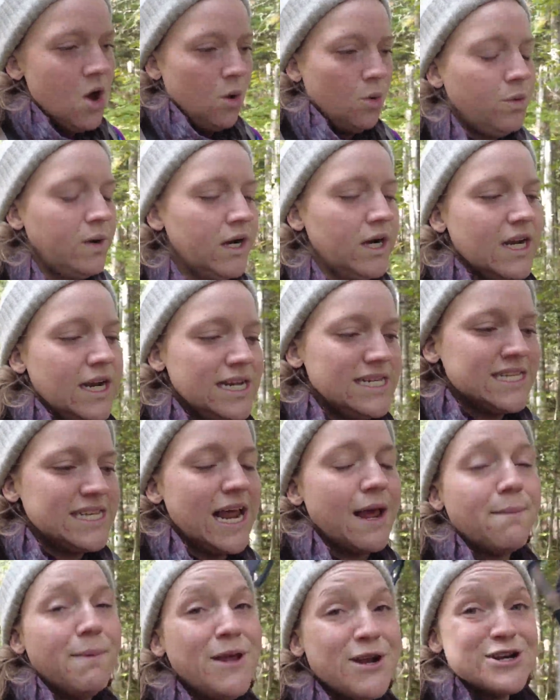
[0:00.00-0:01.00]
We're gonna stay
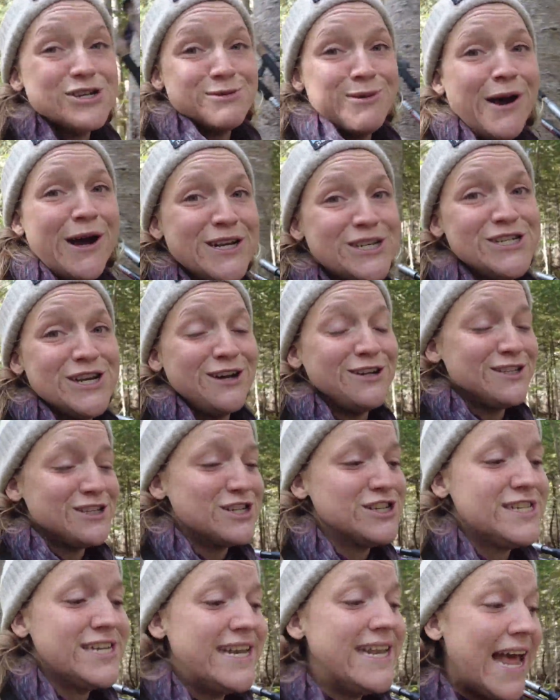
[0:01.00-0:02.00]
at Pierce Pond Shelter
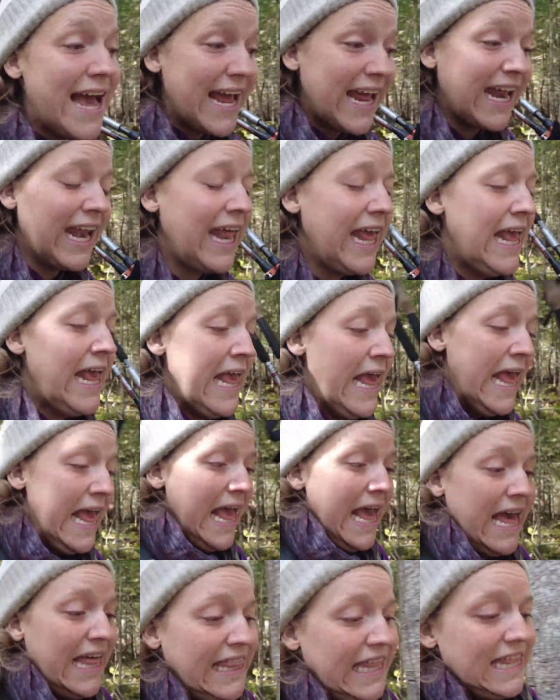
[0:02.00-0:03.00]
tonight,
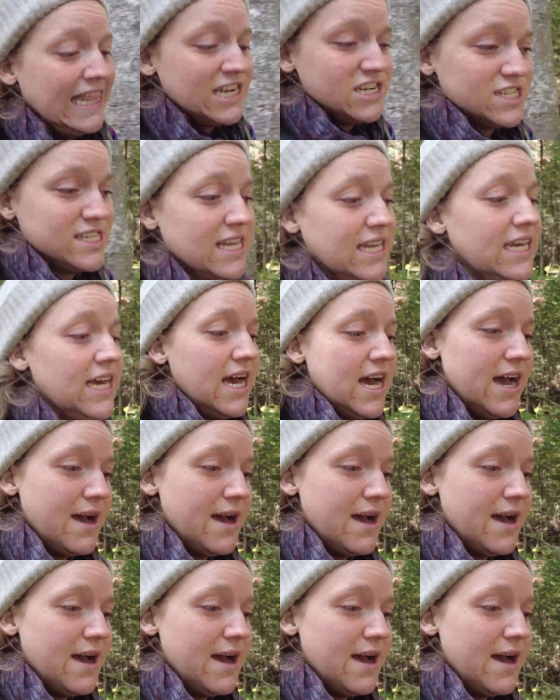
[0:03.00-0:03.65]
and then there's a